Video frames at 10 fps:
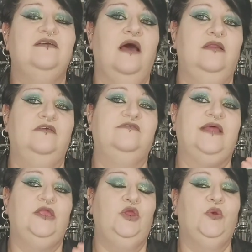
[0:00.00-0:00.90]
colours
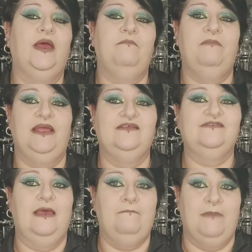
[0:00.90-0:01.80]
that you can
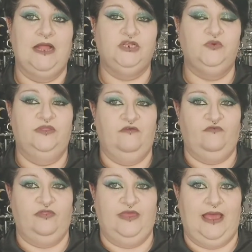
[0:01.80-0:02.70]
mix and match with
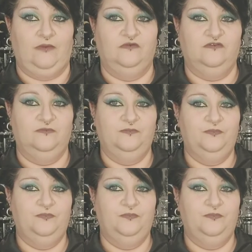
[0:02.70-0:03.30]
everything else.